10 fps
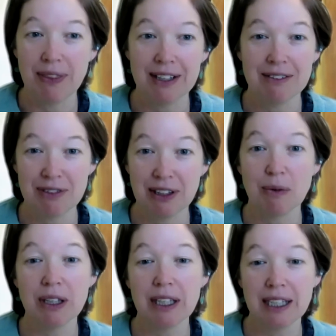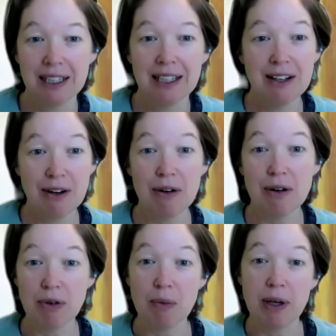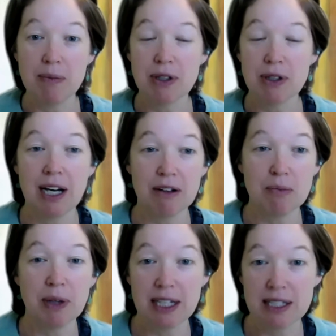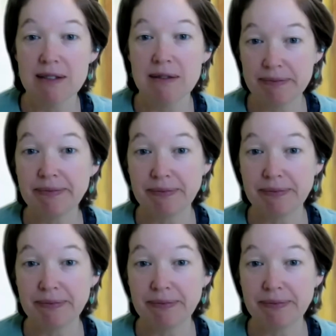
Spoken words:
one that are feeling really overwhelmed or out of place.